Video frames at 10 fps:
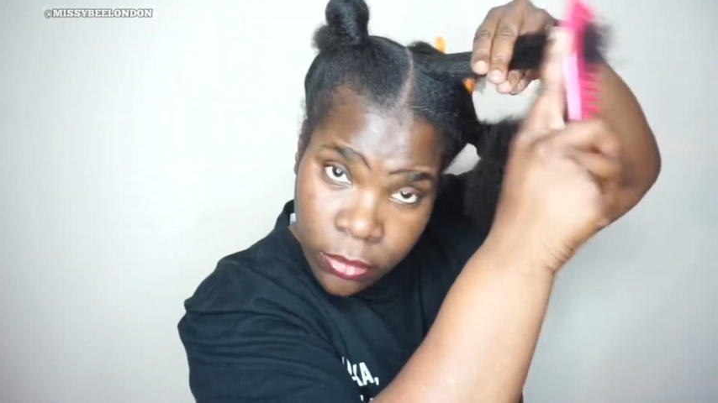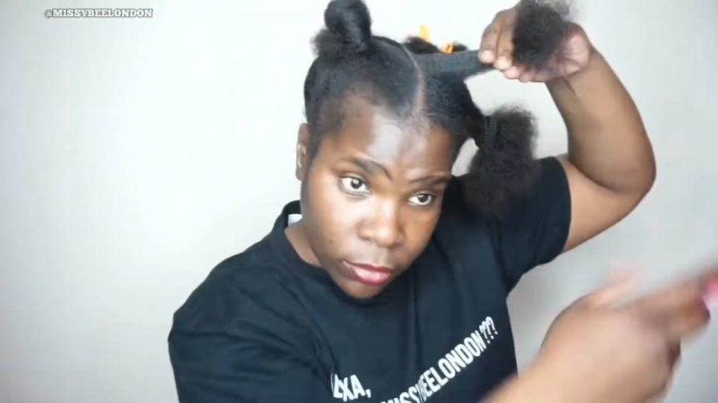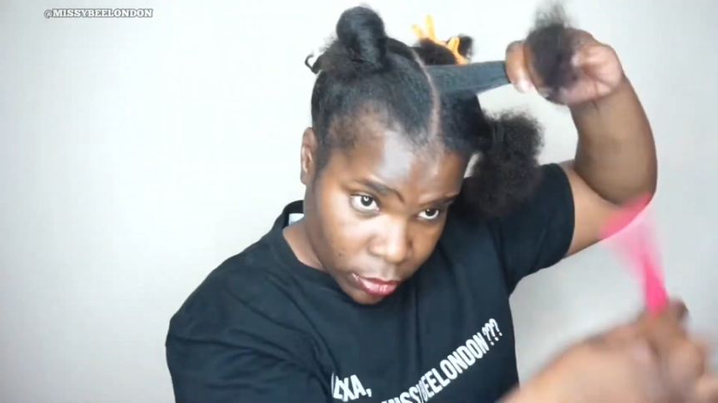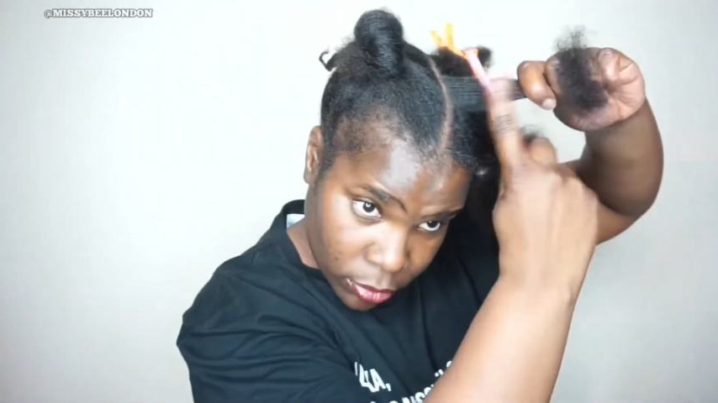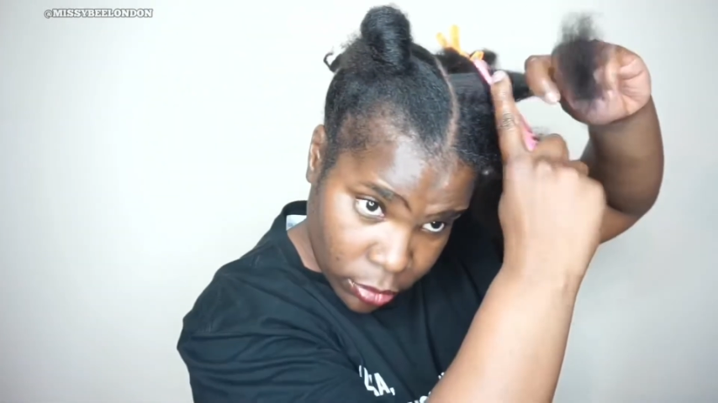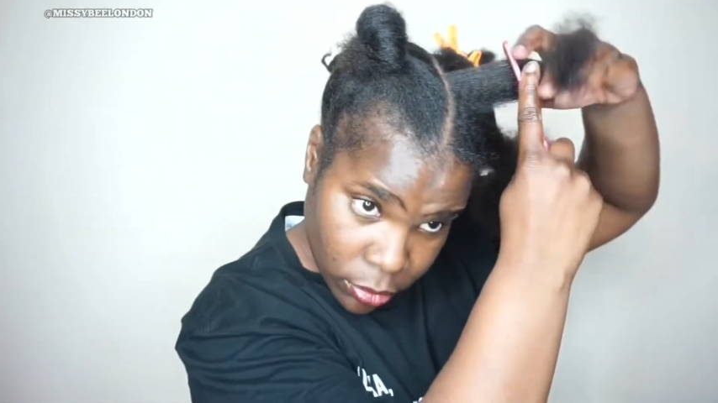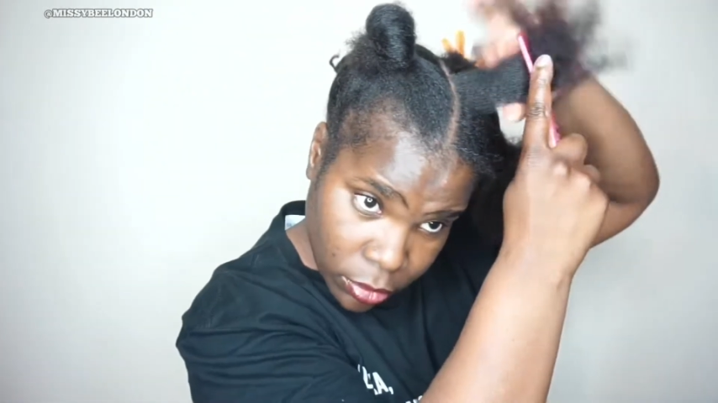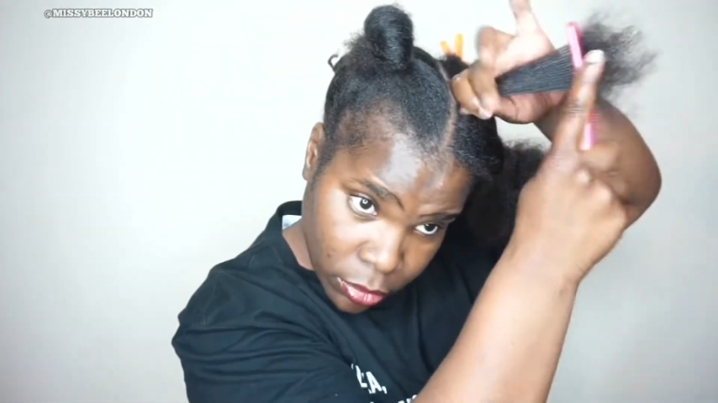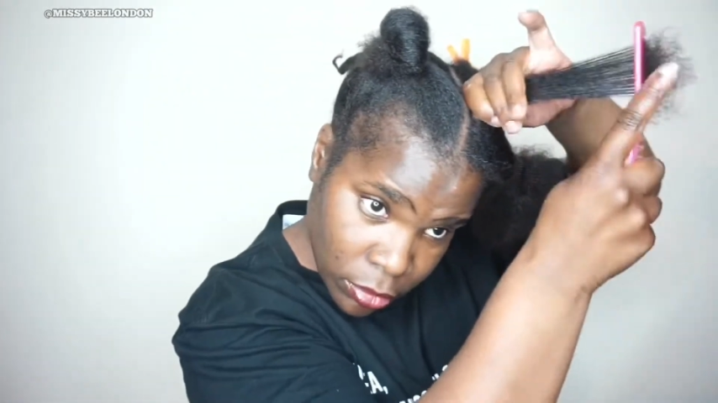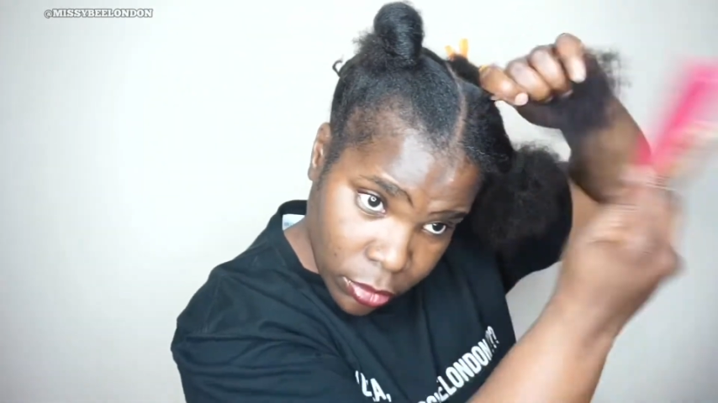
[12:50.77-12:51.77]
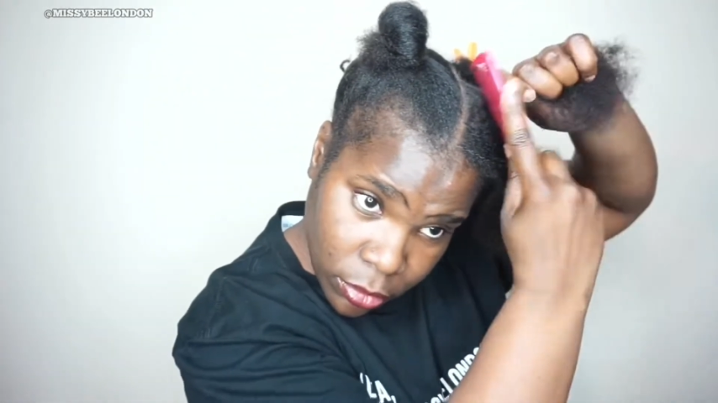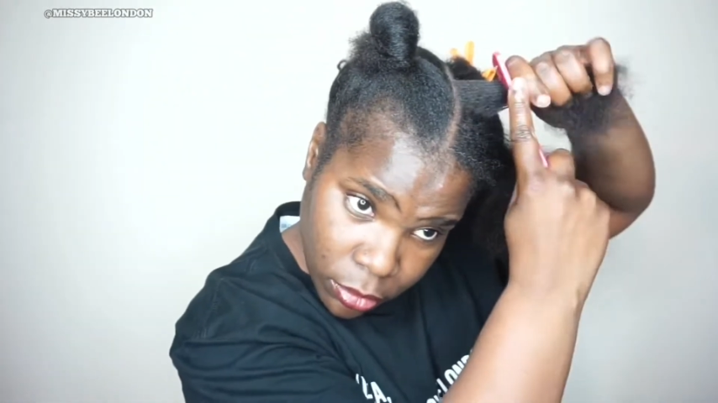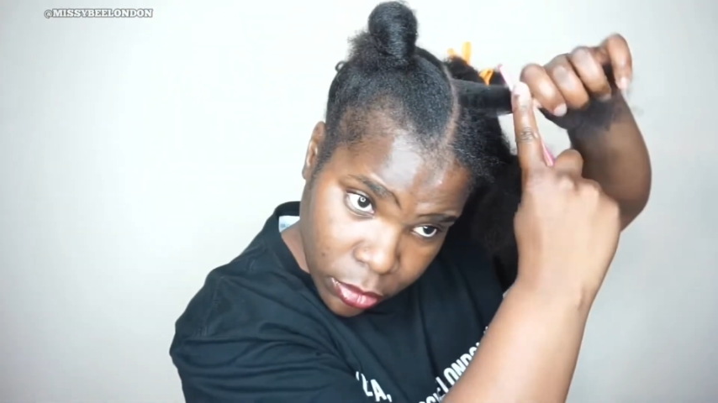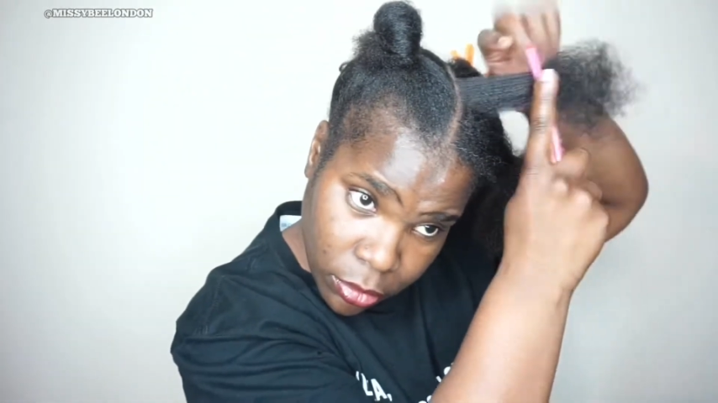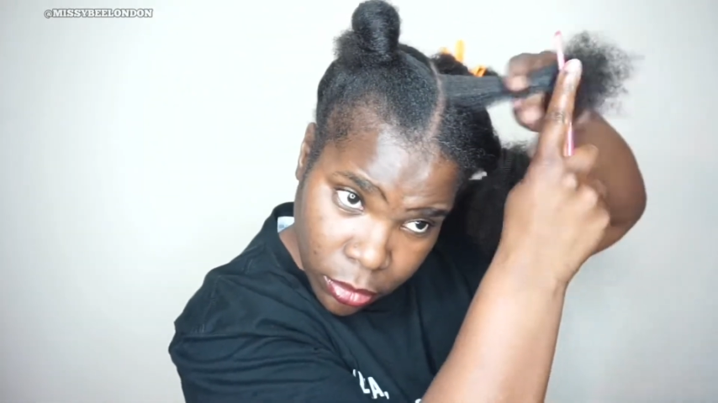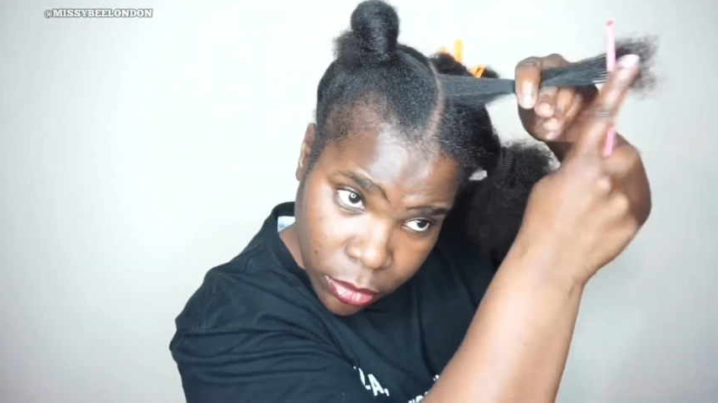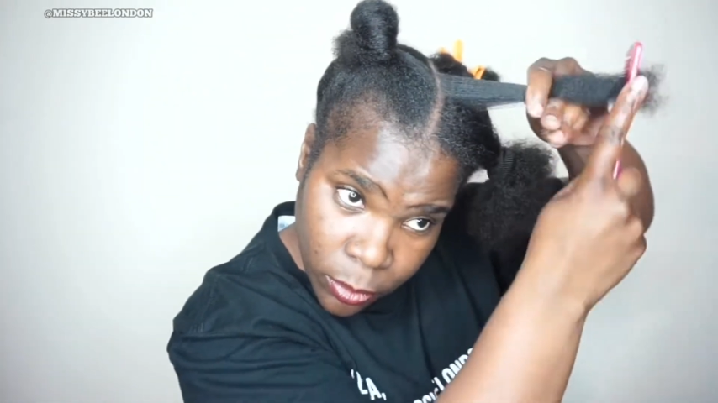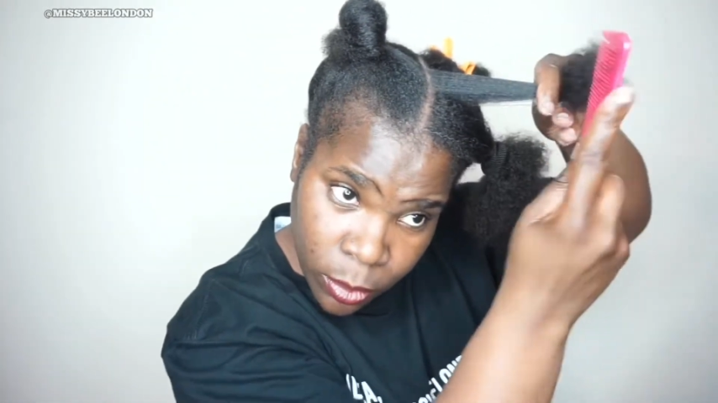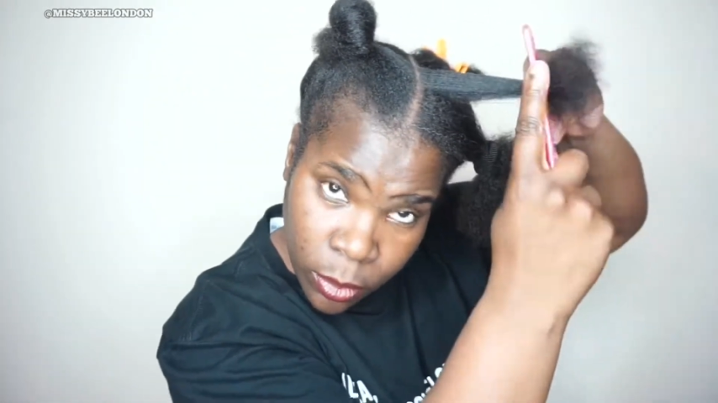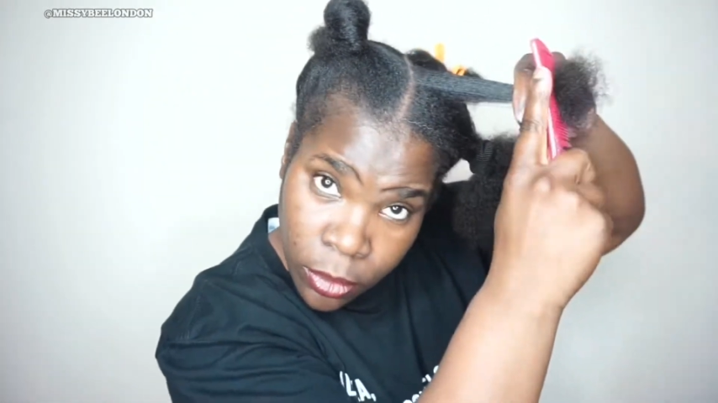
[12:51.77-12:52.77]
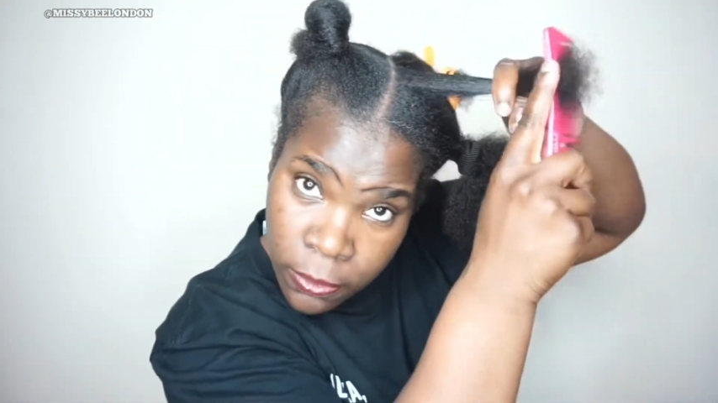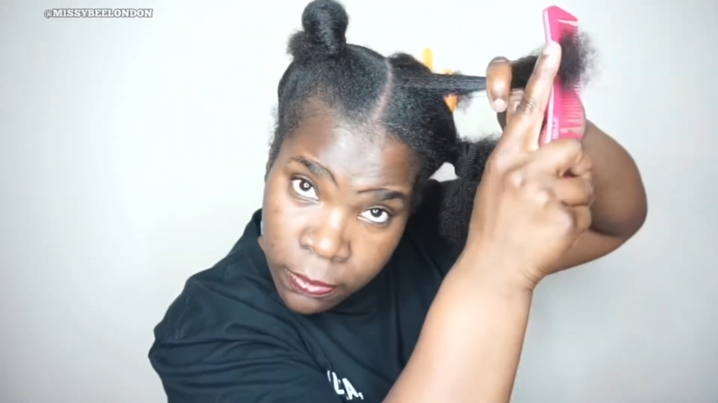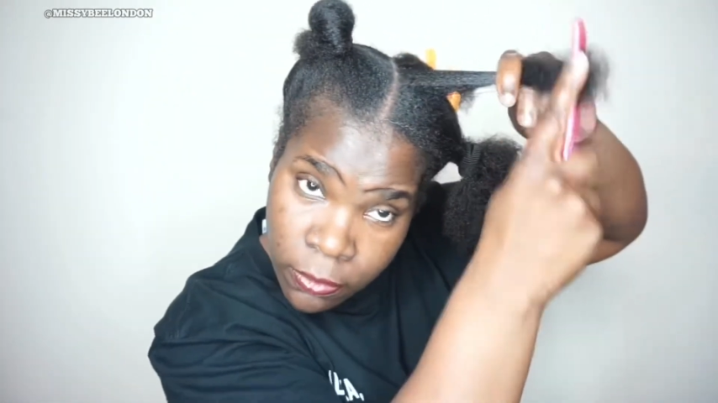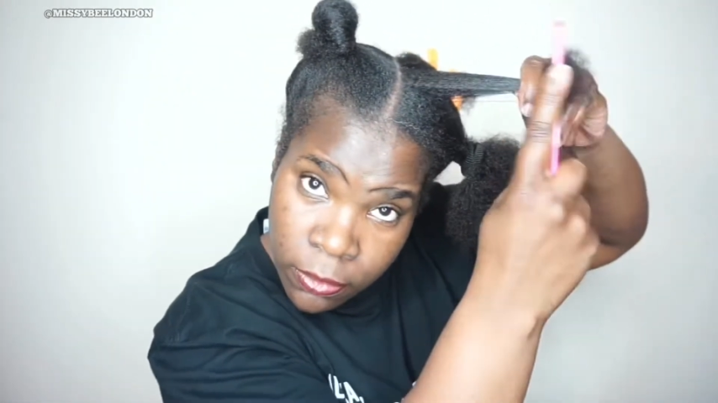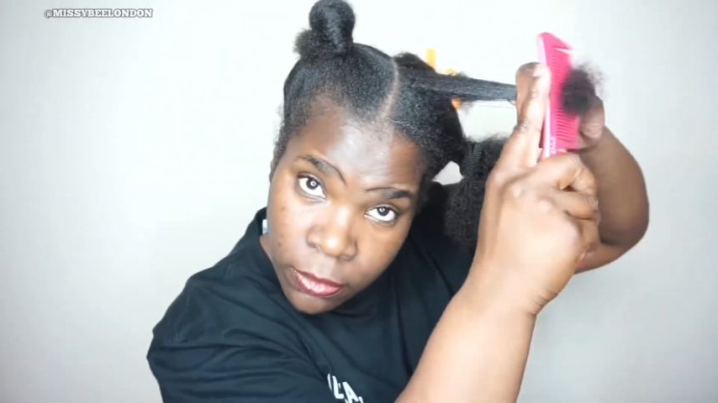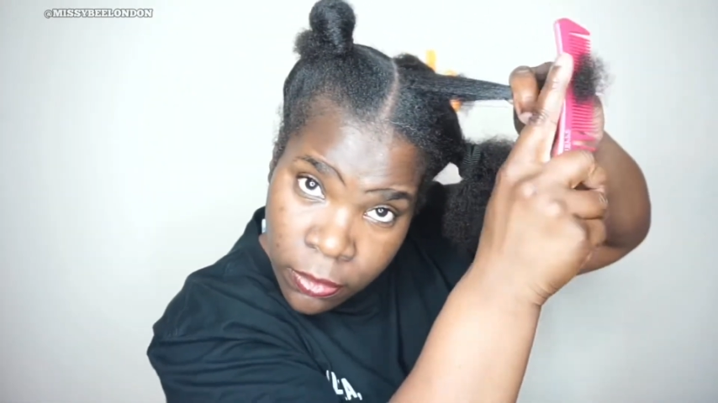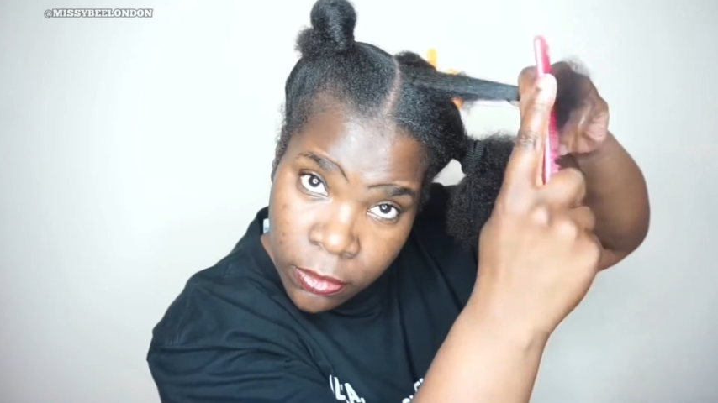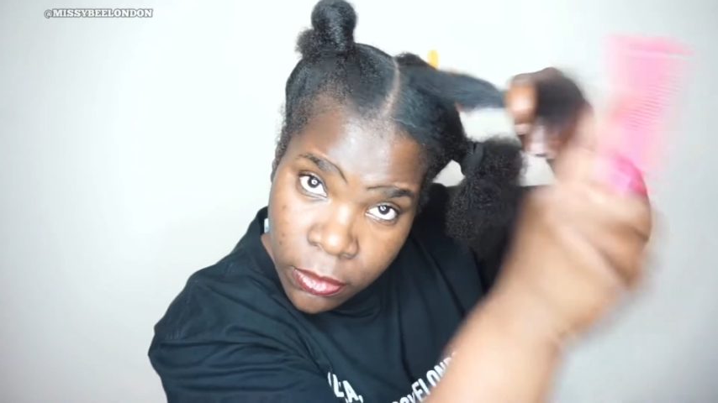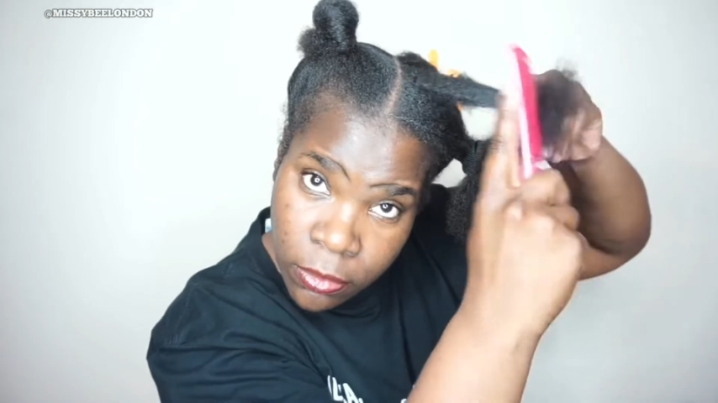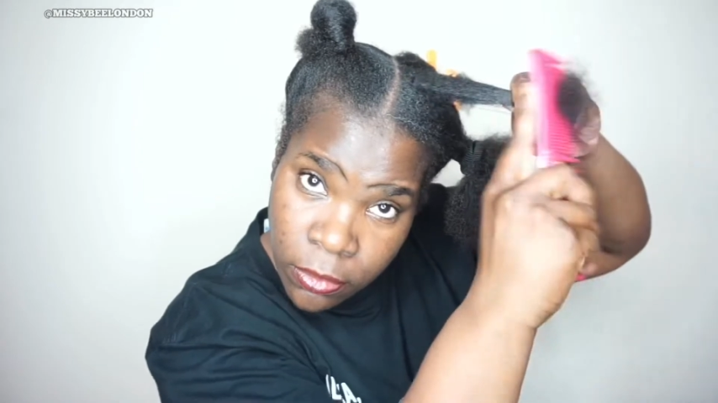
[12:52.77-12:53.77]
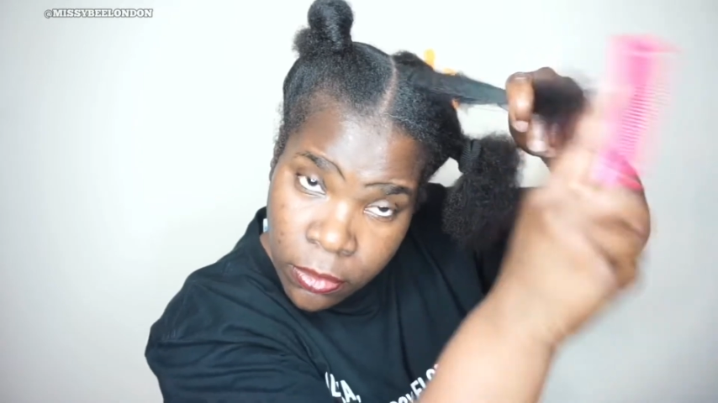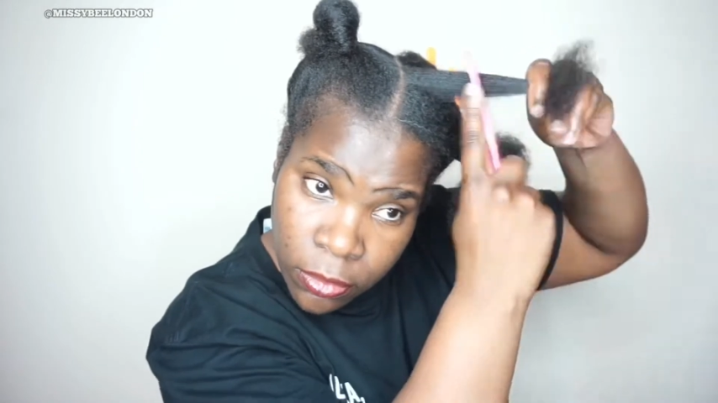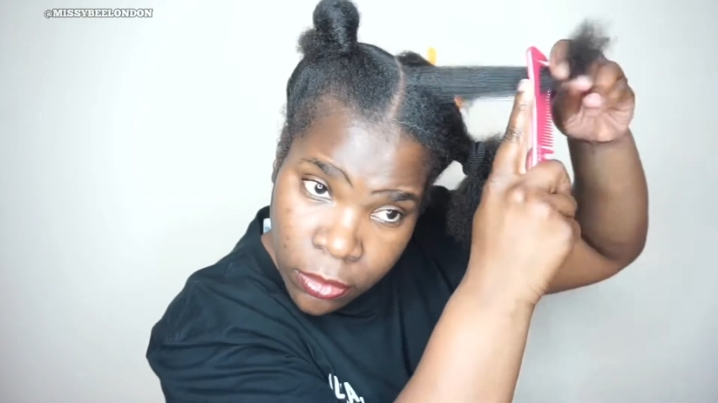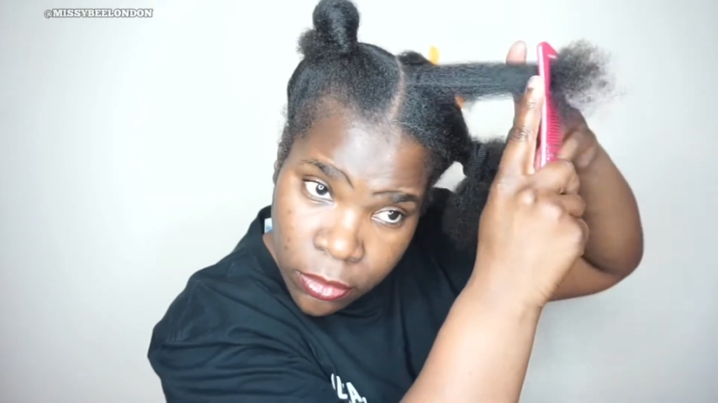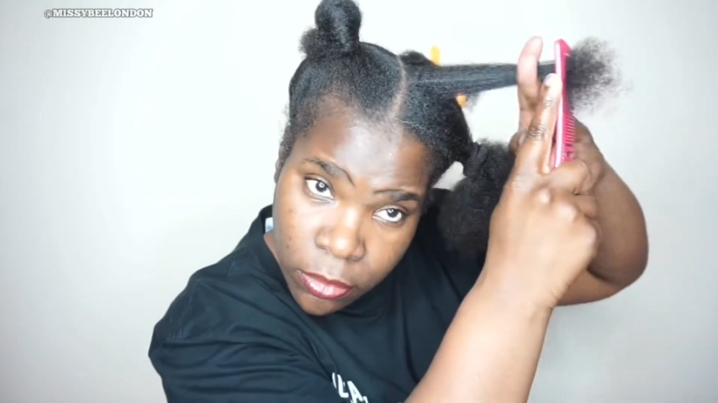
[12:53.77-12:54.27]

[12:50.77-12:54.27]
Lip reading: but I think I might end this voiceover soon and just play music,